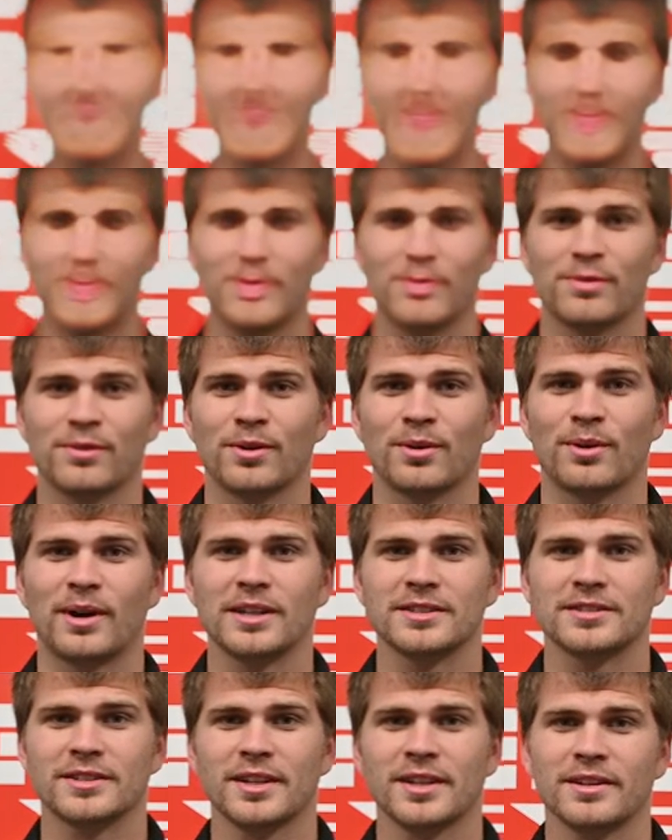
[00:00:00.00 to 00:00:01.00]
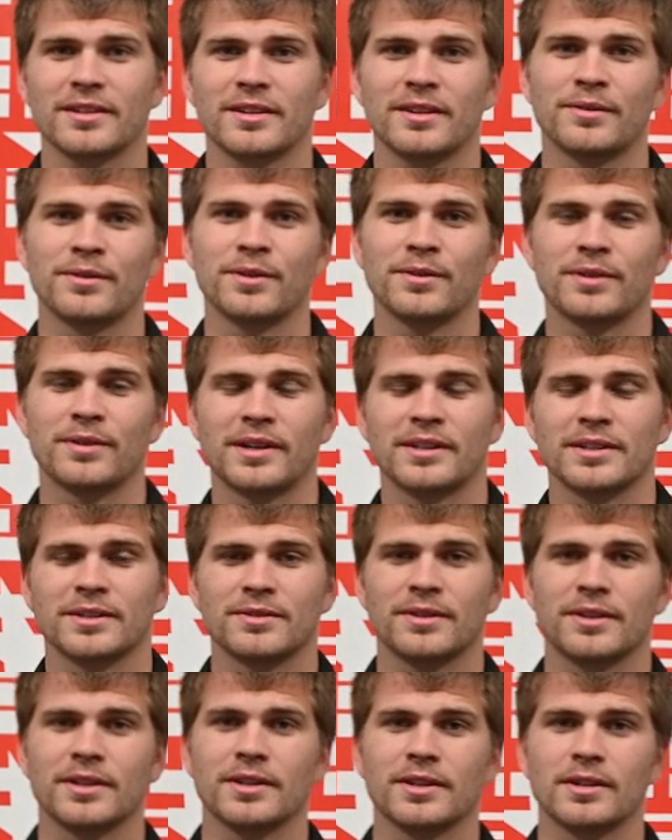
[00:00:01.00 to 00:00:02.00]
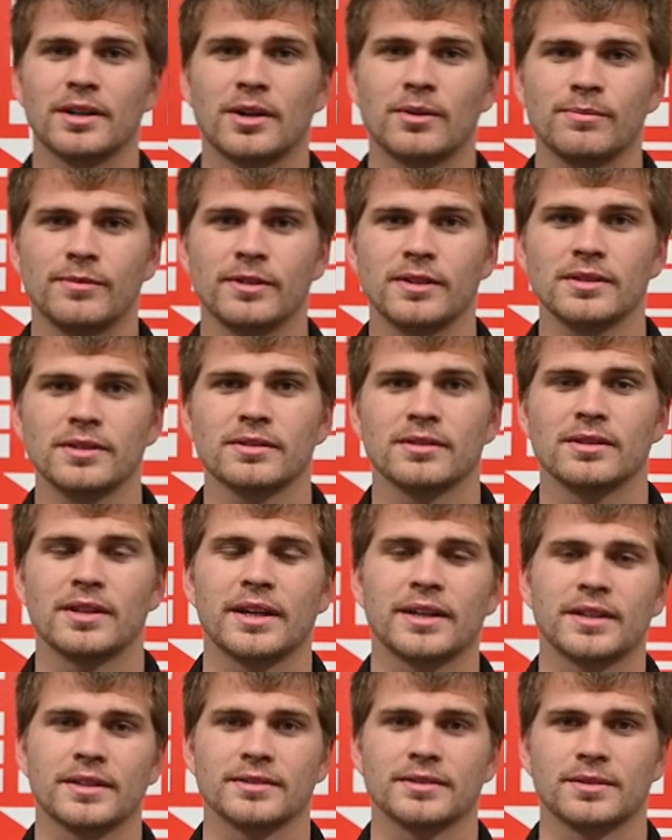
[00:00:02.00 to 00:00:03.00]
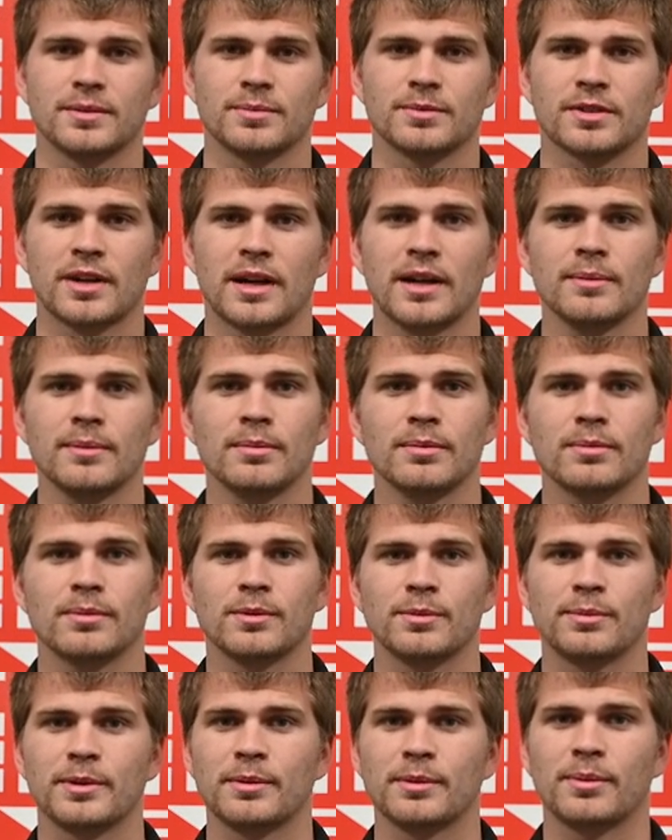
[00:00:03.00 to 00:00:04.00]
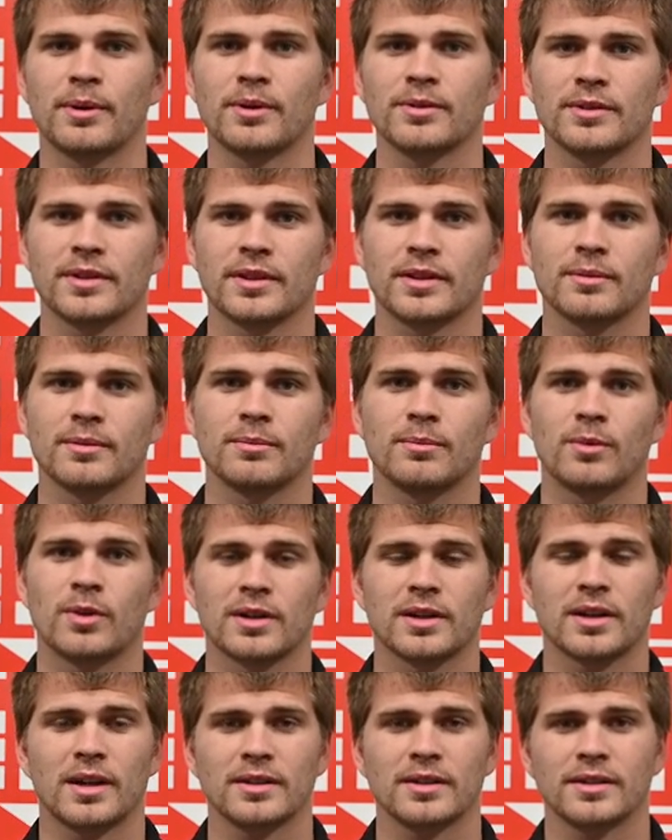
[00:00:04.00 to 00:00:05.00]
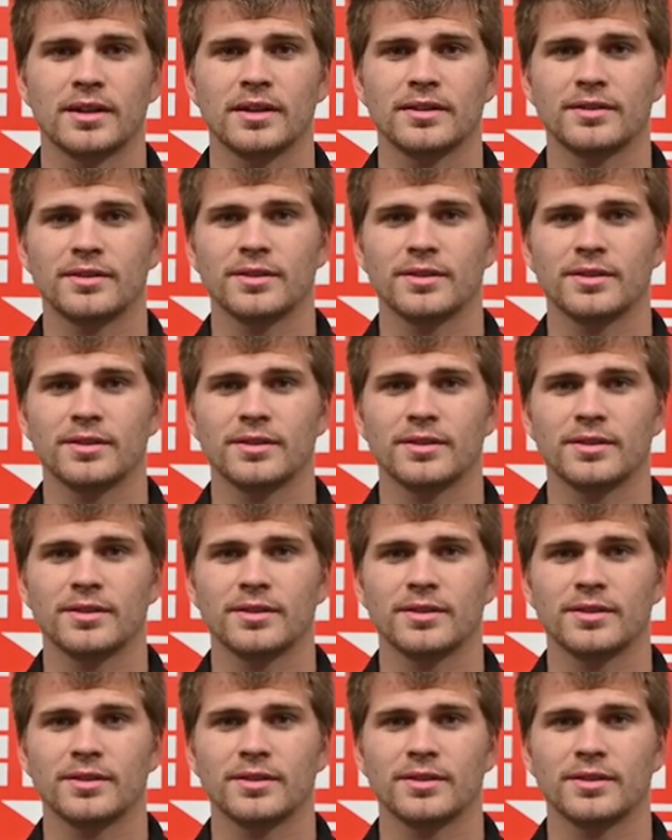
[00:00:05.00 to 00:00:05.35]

Thank you for watching. If you found this video helpful, like and subscribe. We'll be posting more content